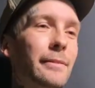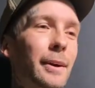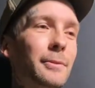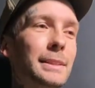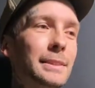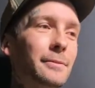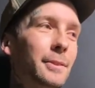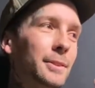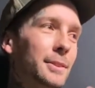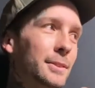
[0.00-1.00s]
I rent it
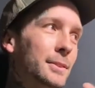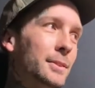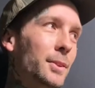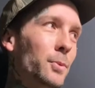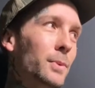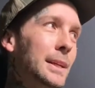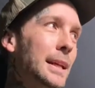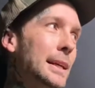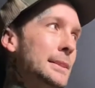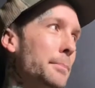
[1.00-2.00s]
for 3
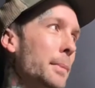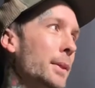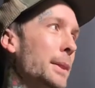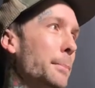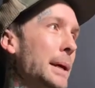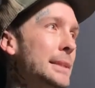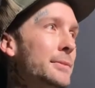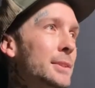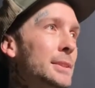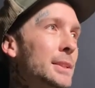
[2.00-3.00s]
days a month, it pays
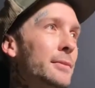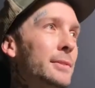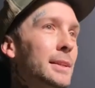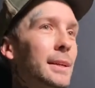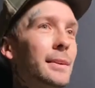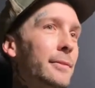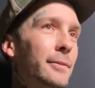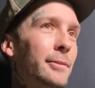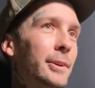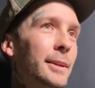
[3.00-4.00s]
for itself and I got it for
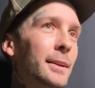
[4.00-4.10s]
free.